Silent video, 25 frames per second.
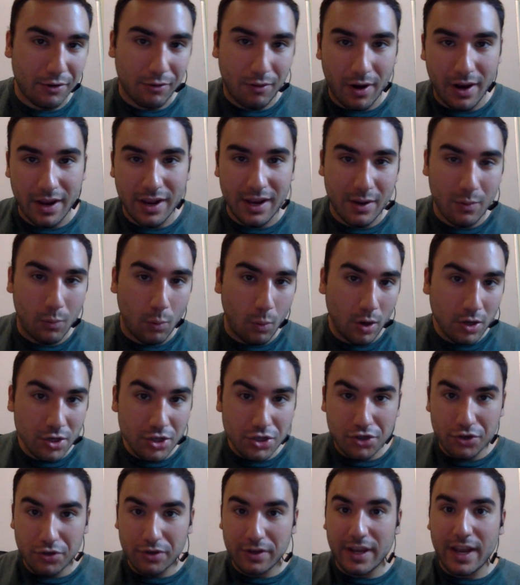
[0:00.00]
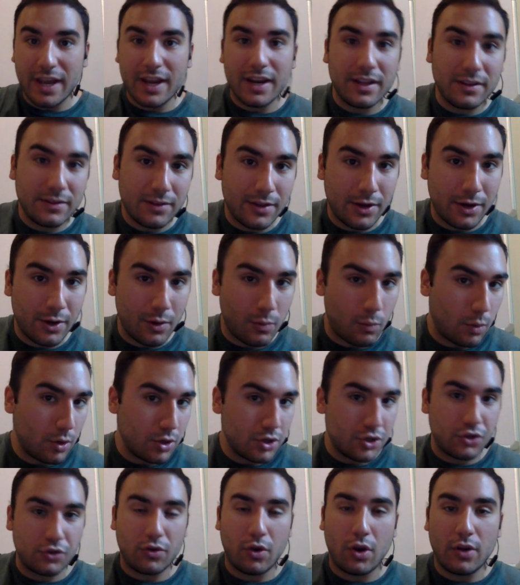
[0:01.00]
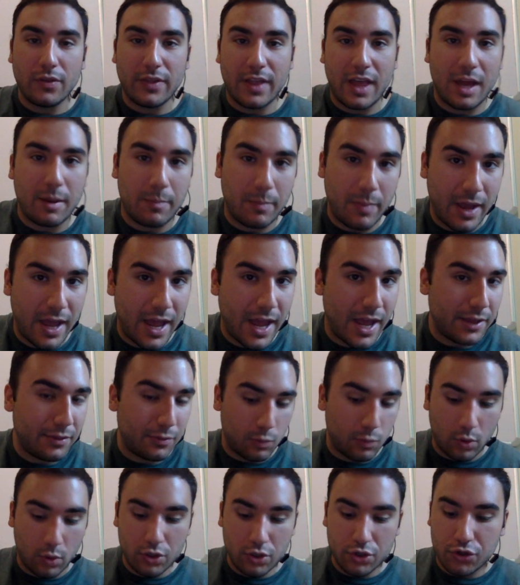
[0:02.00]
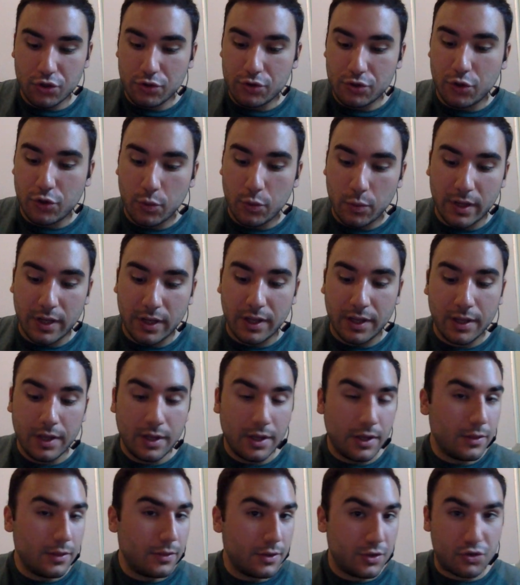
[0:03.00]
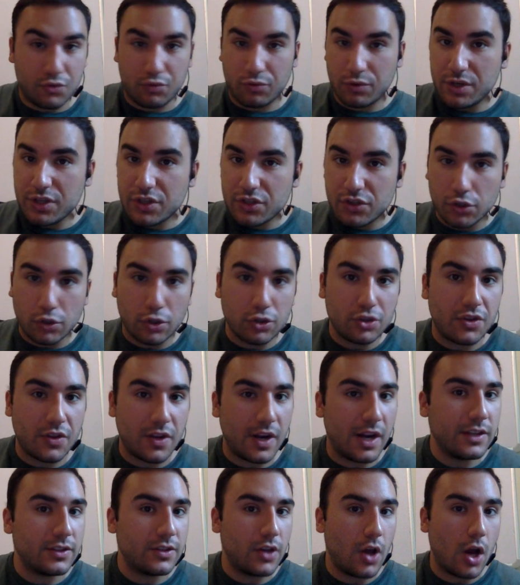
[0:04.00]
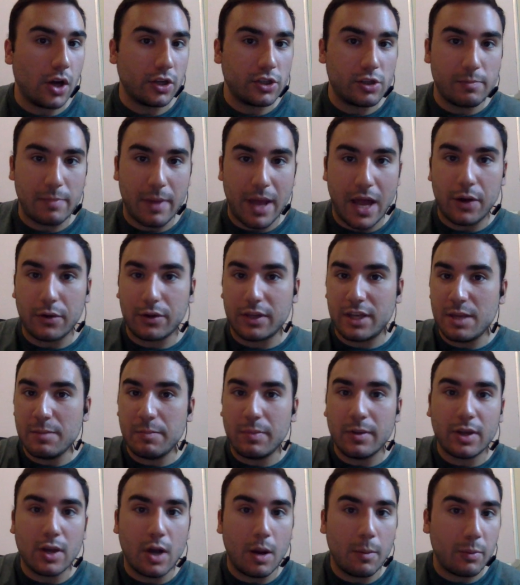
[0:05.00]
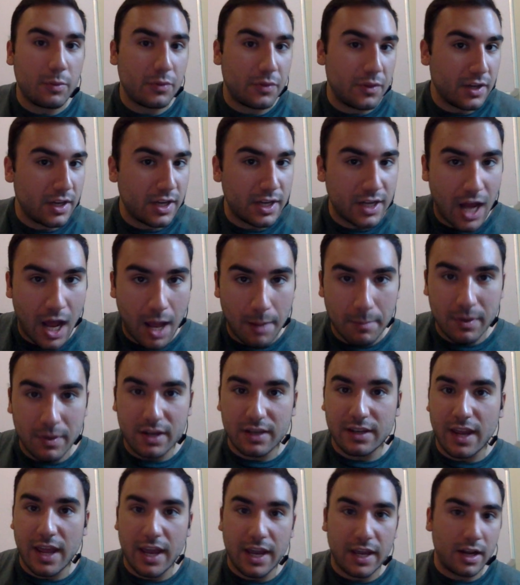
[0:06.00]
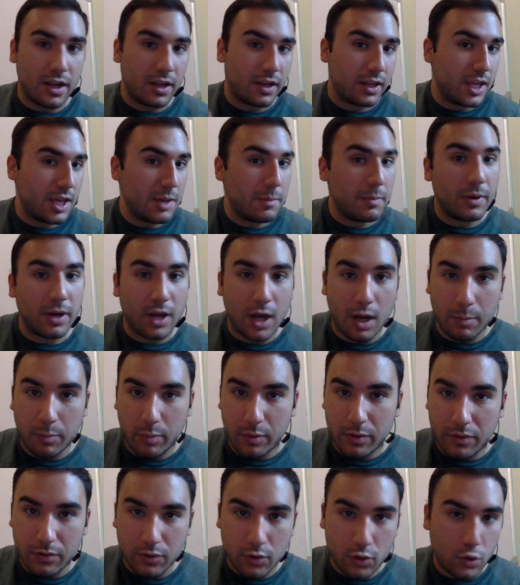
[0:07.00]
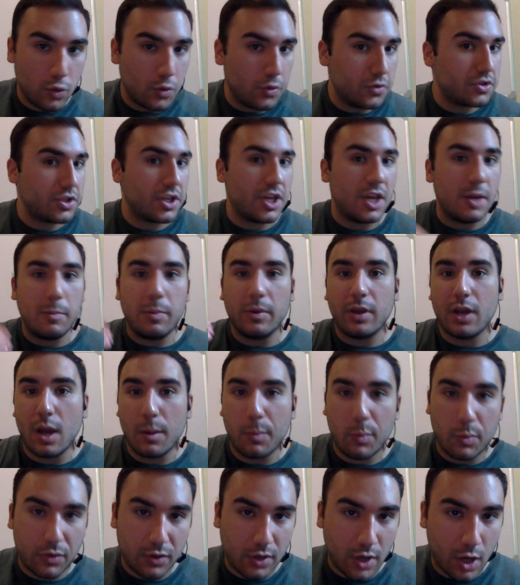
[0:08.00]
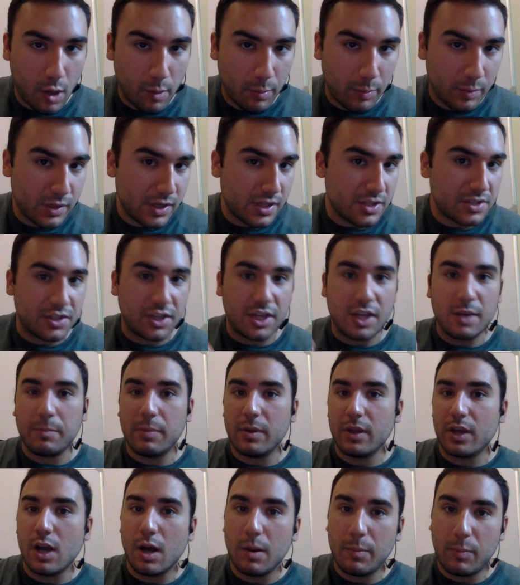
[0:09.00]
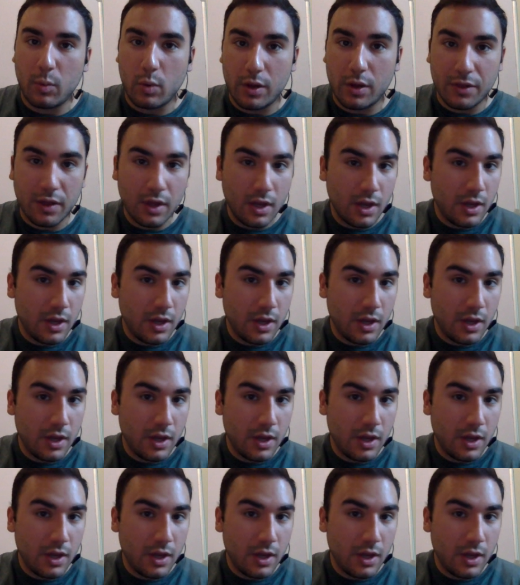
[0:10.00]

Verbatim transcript: right? And once you're getting there, once you're on that path, once you're doing this research that I talked about, keeping up with economic data, keeping up with news, keeping up with companies, keeping up with